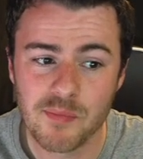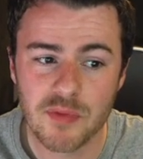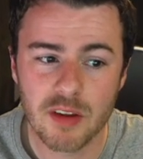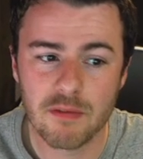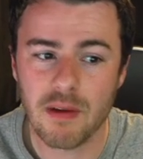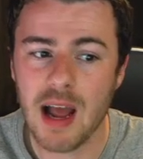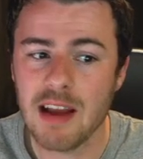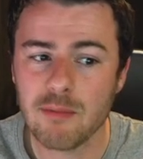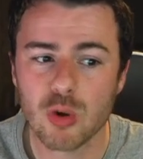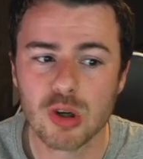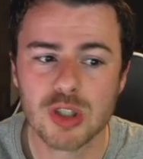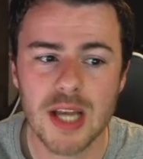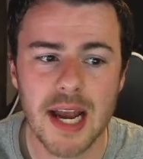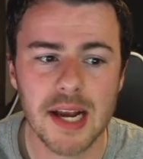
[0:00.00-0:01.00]
5
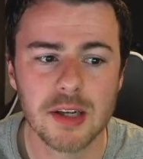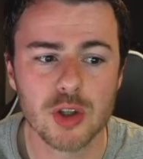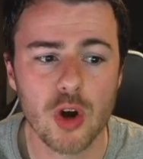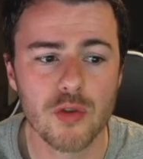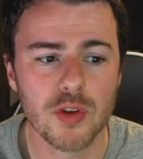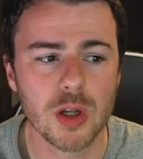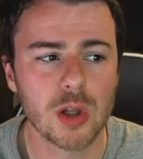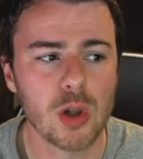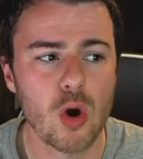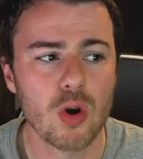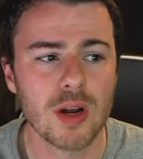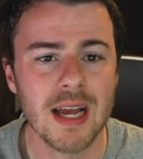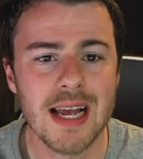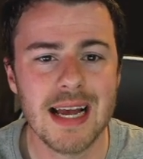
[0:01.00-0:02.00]
more seconds on the
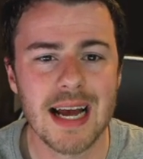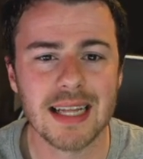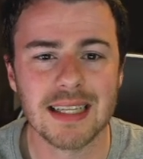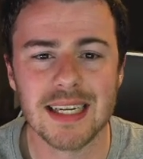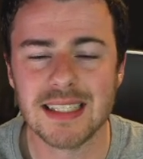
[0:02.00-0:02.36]
clock, and let's